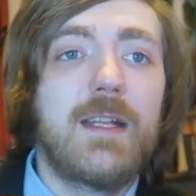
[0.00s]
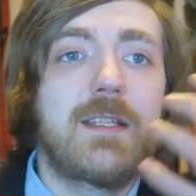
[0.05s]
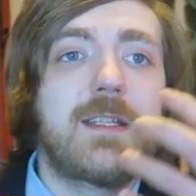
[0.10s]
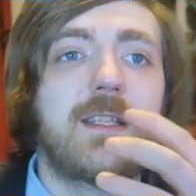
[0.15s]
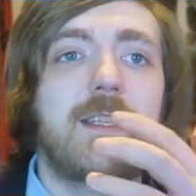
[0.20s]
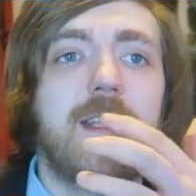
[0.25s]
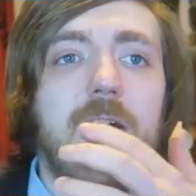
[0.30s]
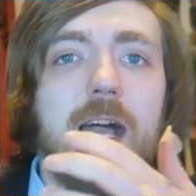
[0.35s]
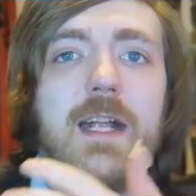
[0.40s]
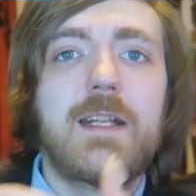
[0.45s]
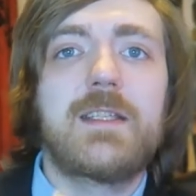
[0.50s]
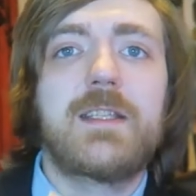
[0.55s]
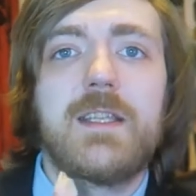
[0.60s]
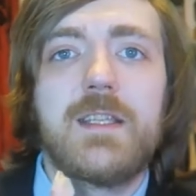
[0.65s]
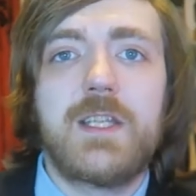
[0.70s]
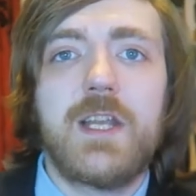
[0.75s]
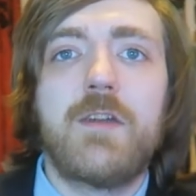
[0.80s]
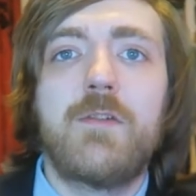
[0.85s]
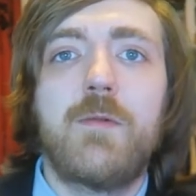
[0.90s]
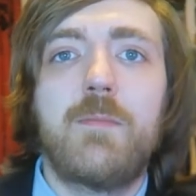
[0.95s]
into the hands of
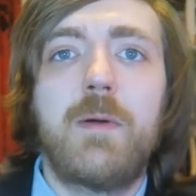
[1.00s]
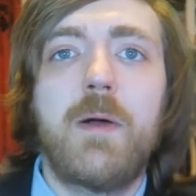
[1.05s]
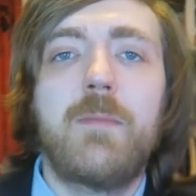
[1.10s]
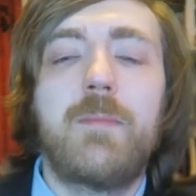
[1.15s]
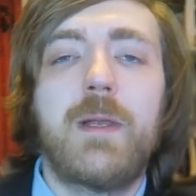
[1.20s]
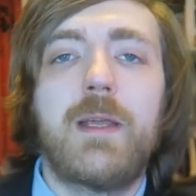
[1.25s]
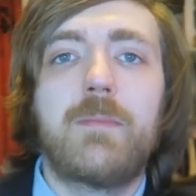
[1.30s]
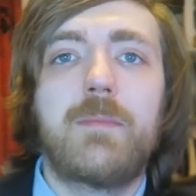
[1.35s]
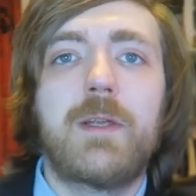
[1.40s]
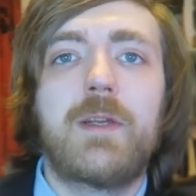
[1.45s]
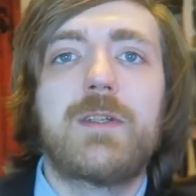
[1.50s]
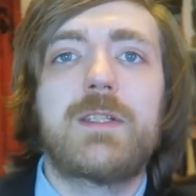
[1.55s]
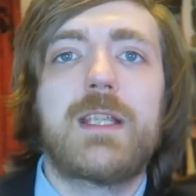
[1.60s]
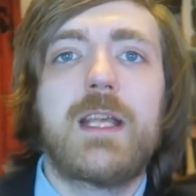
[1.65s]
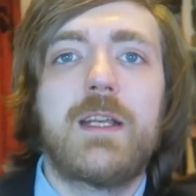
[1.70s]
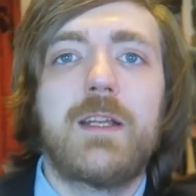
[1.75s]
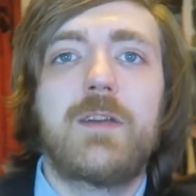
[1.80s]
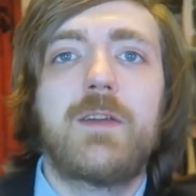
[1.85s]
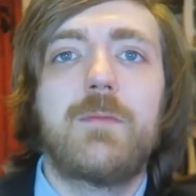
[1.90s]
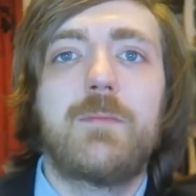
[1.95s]
the general public because
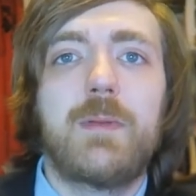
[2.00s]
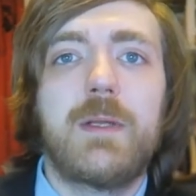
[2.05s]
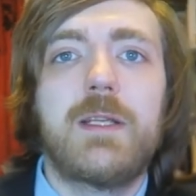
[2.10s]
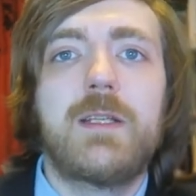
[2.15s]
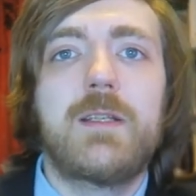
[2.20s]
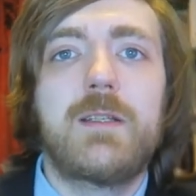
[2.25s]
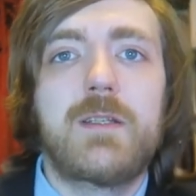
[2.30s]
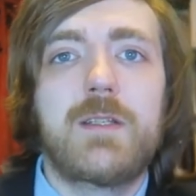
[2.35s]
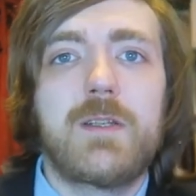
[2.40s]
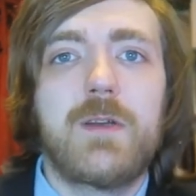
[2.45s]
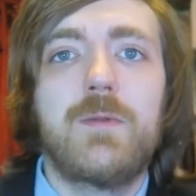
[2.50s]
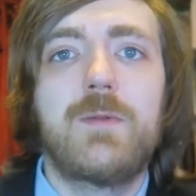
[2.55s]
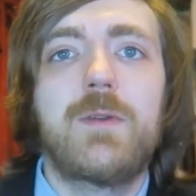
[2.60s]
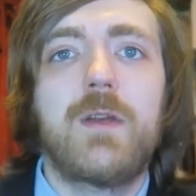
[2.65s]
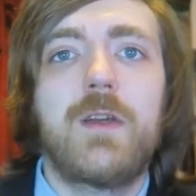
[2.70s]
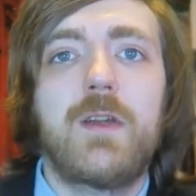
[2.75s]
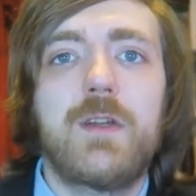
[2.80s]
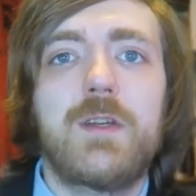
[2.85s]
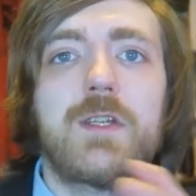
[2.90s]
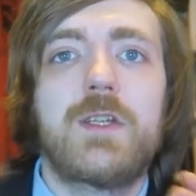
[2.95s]
then it could be sold
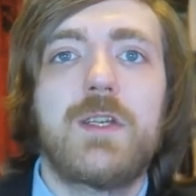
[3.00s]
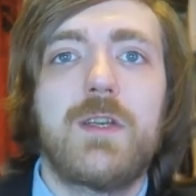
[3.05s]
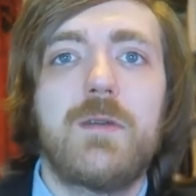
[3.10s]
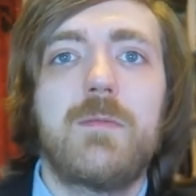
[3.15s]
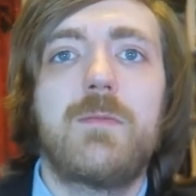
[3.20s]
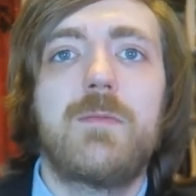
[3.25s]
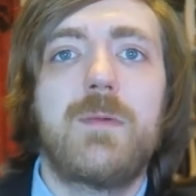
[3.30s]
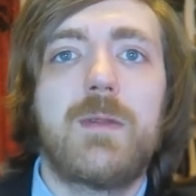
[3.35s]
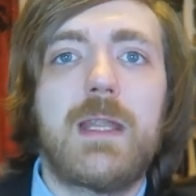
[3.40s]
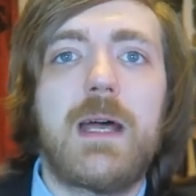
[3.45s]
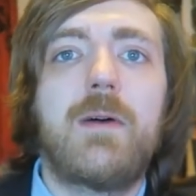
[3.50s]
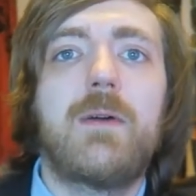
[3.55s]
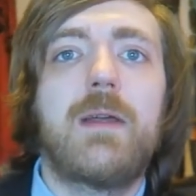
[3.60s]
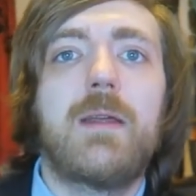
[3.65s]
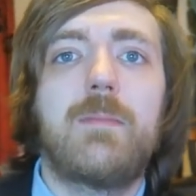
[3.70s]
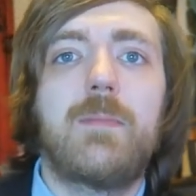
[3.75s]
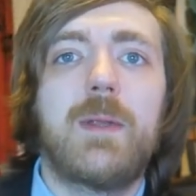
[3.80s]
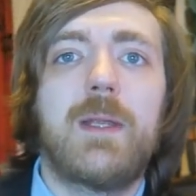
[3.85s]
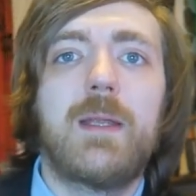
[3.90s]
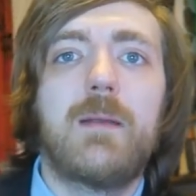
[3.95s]
and consumed without
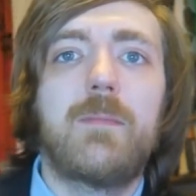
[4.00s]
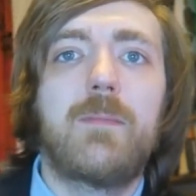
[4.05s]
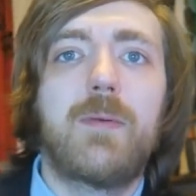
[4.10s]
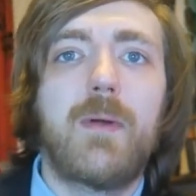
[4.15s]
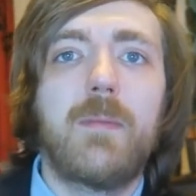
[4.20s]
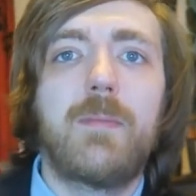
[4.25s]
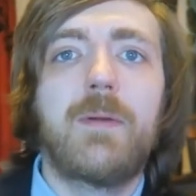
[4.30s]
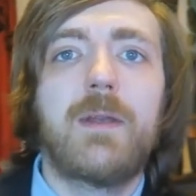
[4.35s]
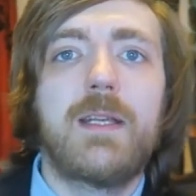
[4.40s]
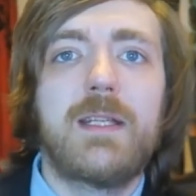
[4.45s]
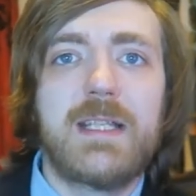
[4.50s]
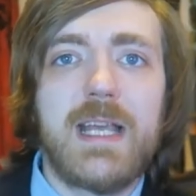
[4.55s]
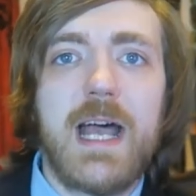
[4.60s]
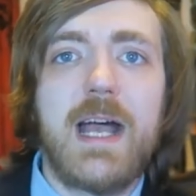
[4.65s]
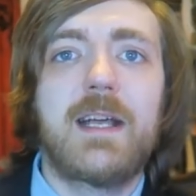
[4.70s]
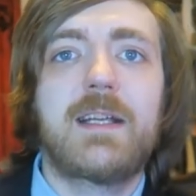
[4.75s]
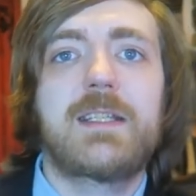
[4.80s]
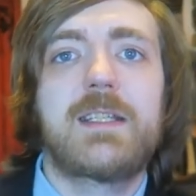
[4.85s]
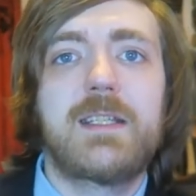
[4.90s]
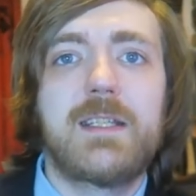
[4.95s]
it being properly
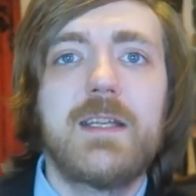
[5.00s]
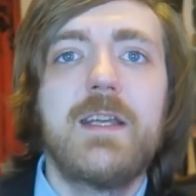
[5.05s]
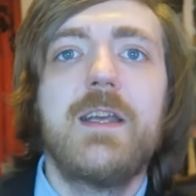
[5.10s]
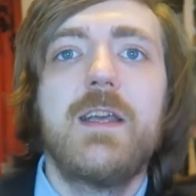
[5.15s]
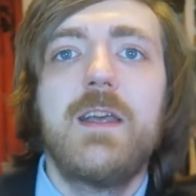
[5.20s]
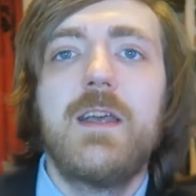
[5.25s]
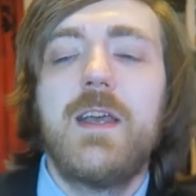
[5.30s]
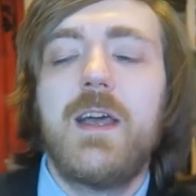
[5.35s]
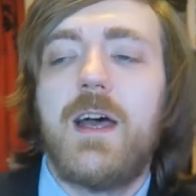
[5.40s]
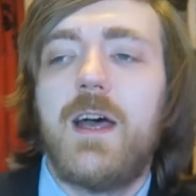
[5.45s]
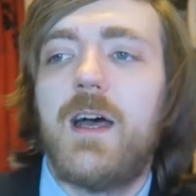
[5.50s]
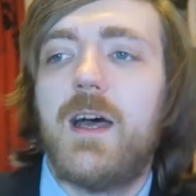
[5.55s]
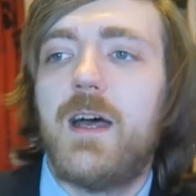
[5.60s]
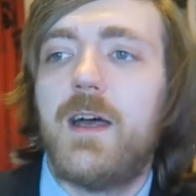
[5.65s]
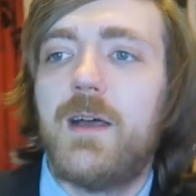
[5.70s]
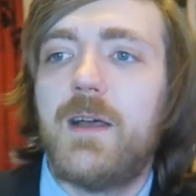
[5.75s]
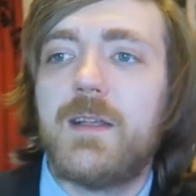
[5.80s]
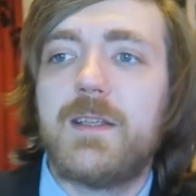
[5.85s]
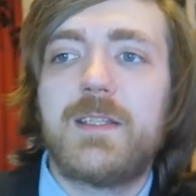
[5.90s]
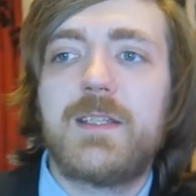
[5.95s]
taxed
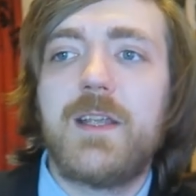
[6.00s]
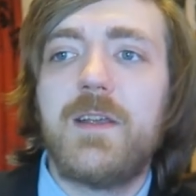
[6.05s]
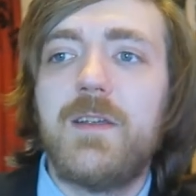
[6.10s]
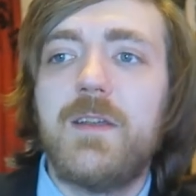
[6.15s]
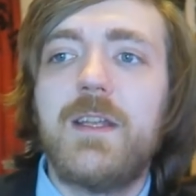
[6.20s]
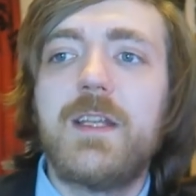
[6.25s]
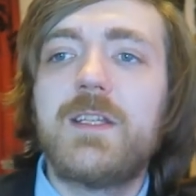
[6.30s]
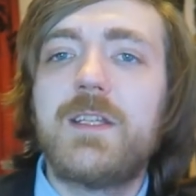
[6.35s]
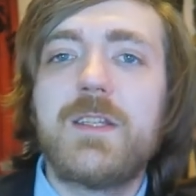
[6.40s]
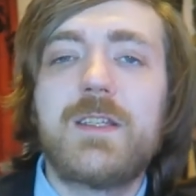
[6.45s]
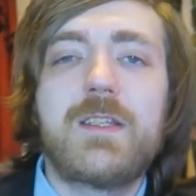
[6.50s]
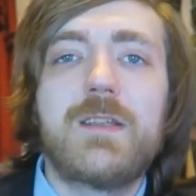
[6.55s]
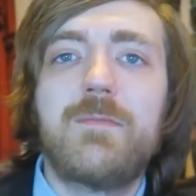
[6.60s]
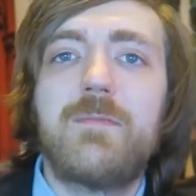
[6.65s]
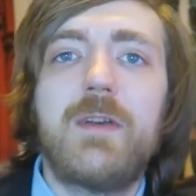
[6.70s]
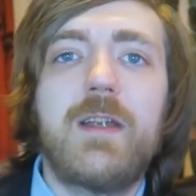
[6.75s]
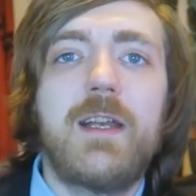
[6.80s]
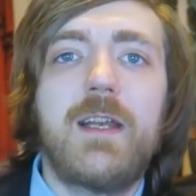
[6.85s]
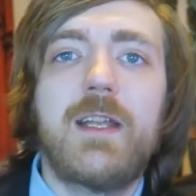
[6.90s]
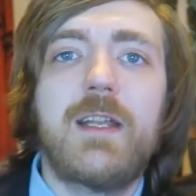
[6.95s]
uh, so there's just
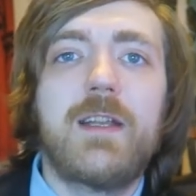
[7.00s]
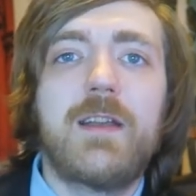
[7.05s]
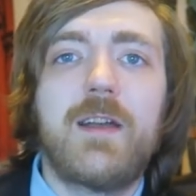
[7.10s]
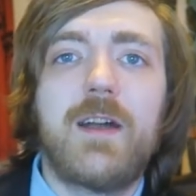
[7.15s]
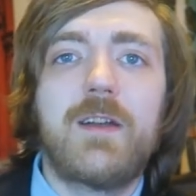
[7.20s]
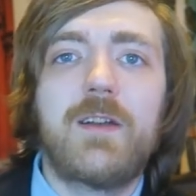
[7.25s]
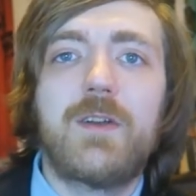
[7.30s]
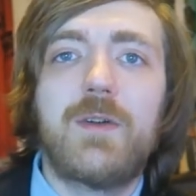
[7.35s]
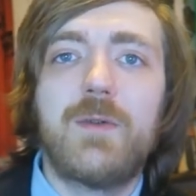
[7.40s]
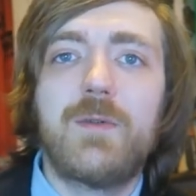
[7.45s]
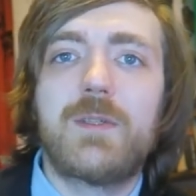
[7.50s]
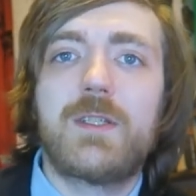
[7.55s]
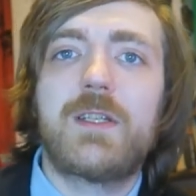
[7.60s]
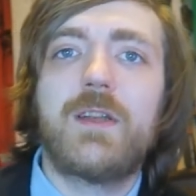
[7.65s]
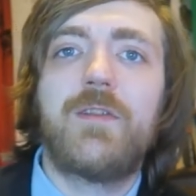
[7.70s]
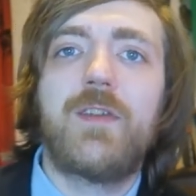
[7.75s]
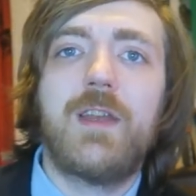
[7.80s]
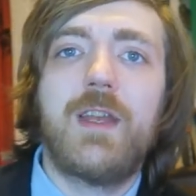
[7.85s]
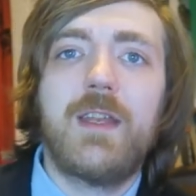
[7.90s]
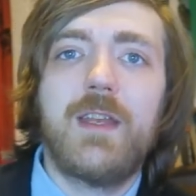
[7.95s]
some really kind of cool
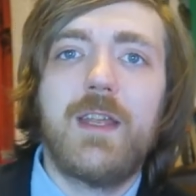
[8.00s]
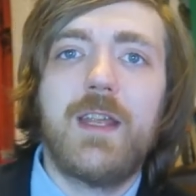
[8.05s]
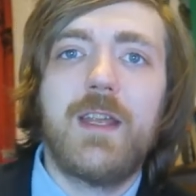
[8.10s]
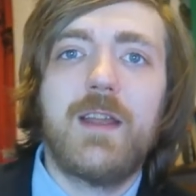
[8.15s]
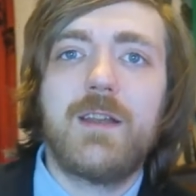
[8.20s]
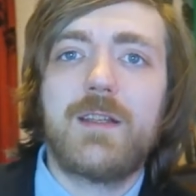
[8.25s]
stuff in